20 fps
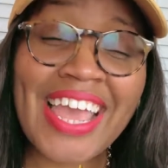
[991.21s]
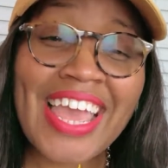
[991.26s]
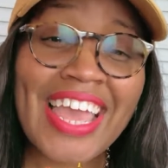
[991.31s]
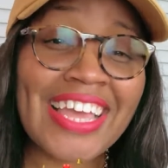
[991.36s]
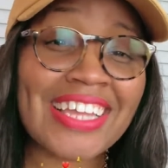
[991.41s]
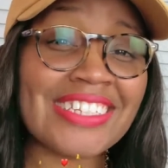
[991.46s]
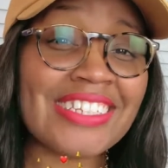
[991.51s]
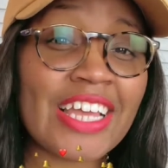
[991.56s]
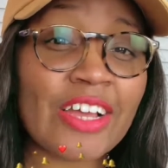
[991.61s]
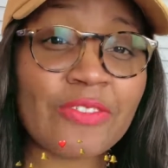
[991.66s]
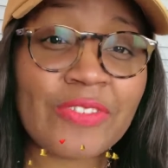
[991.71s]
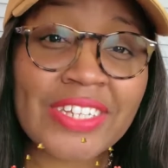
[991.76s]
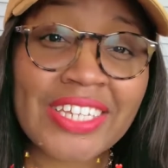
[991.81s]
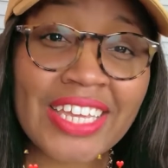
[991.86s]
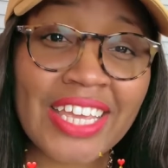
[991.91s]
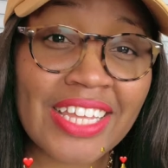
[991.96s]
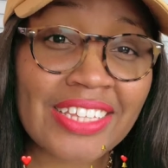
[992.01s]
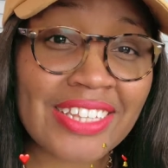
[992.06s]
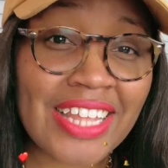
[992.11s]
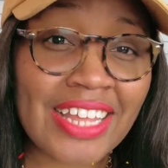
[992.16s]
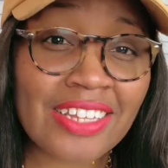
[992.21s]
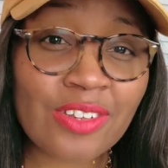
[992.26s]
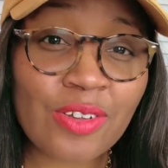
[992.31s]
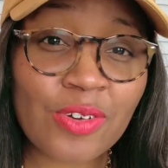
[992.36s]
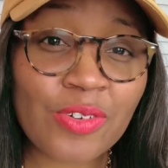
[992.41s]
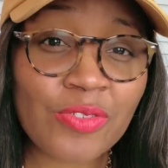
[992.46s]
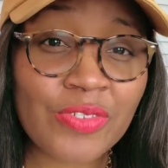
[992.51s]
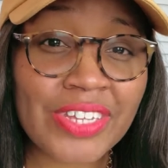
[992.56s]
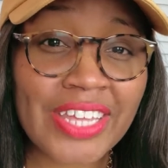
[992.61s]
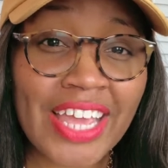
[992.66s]
and definitely hit that
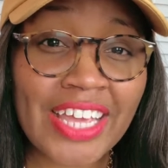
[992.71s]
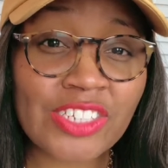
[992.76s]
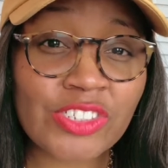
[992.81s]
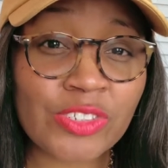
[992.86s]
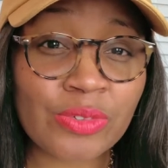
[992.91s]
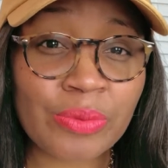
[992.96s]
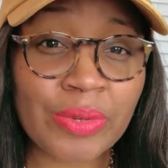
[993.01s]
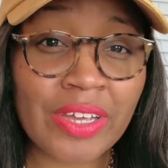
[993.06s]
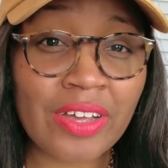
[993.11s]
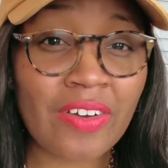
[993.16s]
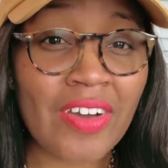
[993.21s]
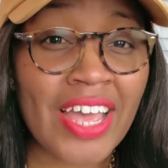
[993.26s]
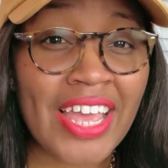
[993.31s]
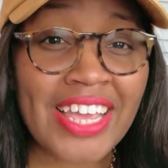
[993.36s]
notification bell.